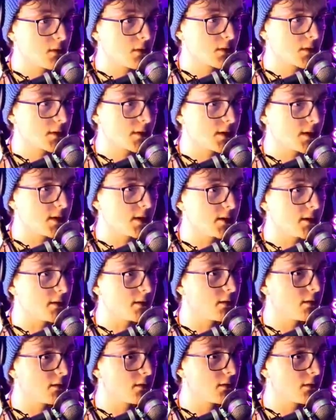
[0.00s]
Can
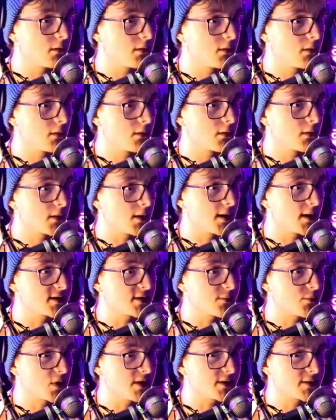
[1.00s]
I... Collect
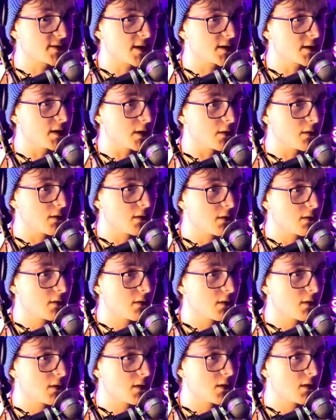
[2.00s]
it please? Thank you.
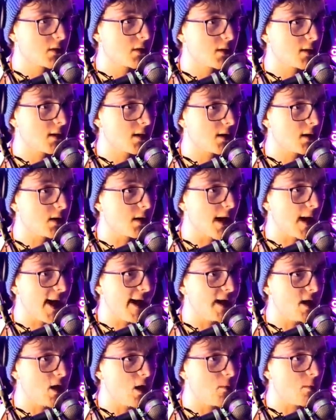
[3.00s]
Uh,
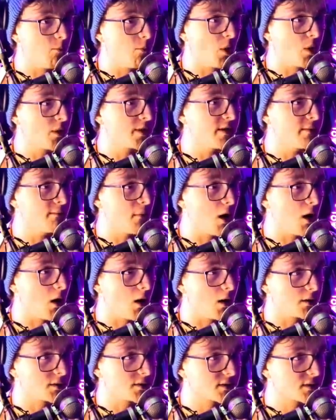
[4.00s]
A R Bonnie
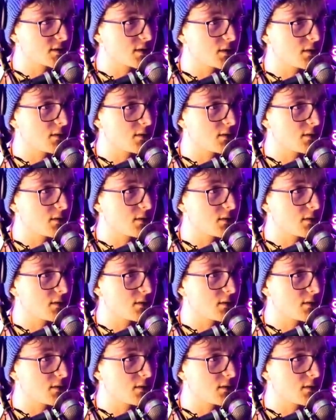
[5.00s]
mask.